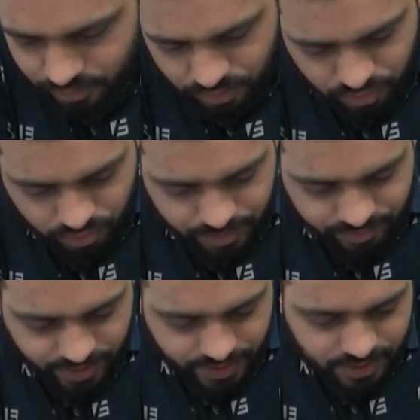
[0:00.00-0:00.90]
to be
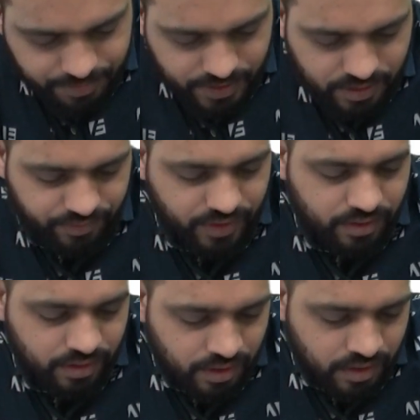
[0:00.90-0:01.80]
very specific,
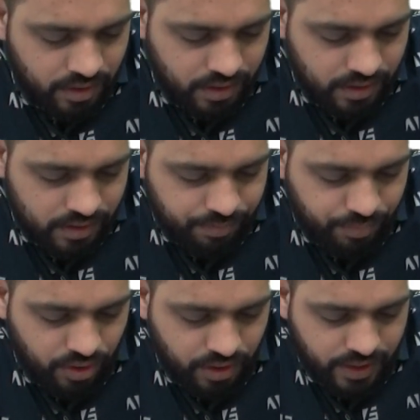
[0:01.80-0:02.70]
is
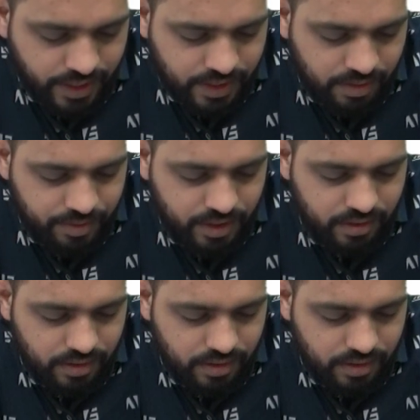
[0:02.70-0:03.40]
pontine hemorrhage.